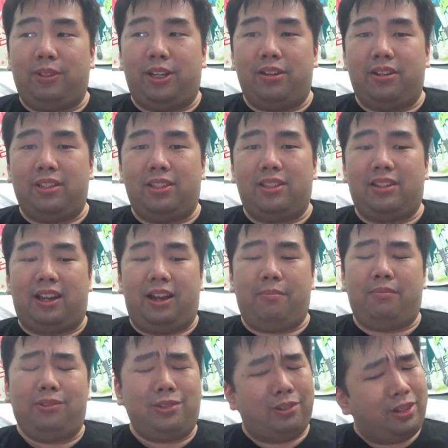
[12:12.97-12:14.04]
because
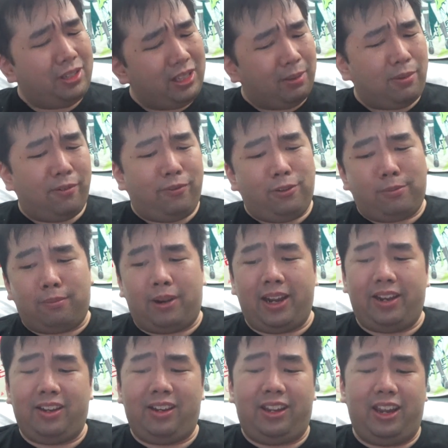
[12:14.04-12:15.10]
I'm sure some of you
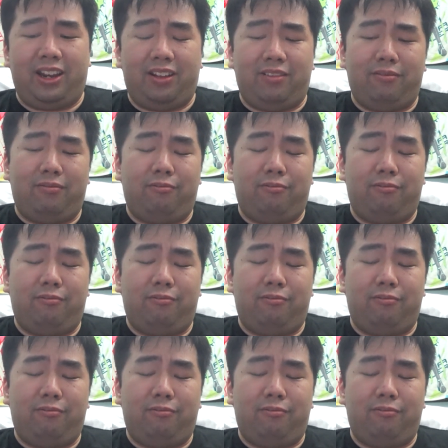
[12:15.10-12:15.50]
might get